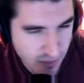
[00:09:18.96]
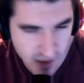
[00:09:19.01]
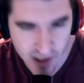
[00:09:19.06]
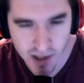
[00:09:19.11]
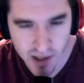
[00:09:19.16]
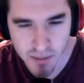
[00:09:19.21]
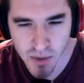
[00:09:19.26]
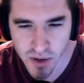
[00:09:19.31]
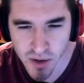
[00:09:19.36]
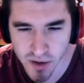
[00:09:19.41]

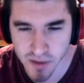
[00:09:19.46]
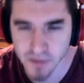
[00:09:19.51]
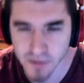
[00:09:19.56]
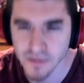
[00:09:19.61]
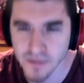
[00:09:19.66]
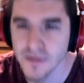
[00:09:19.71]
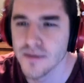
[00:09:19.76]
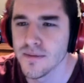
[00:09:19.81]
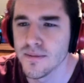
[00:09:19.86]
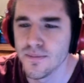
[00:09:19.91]
gamer.
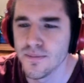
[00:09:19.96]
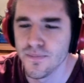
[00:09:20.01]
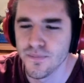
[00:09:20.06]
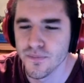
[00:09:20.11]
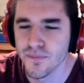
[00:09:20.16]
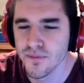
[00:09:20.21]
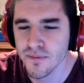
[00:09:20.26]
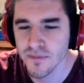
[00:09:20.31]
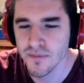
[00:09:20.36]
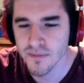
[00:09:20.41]

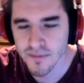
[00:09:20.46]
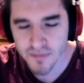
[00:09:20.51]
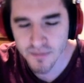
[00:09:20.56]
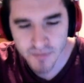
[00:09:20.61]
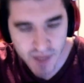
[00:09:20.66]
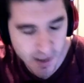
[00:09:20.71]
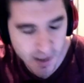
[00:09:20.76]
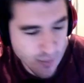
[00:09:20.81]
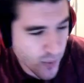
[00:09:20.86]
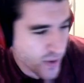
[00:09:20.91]

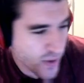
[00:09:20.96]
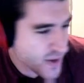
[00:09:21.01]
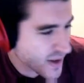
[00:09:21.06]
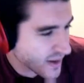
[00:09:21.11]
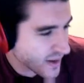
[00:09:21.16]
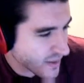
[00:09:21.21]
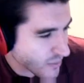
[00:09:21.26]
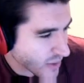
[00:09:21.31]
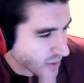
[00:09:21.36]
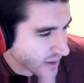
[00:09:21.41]
I appreciate
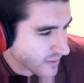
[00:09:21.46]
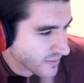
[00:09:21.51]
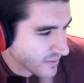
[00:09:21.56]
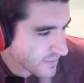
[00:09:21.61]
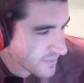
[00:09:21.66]
it, man.